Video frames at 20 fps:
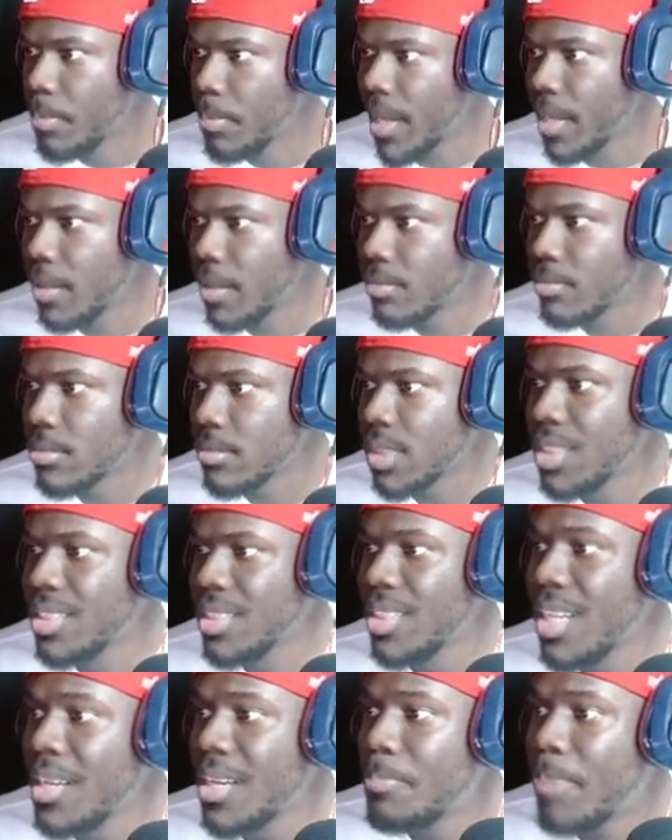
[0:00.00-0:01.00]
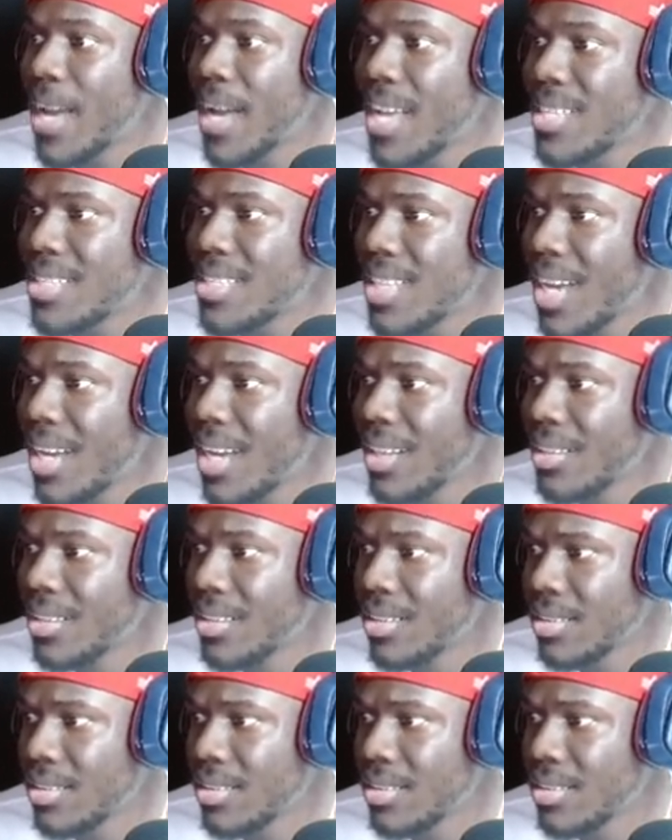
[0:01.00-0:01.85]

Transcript: Bait. You ain't passed that?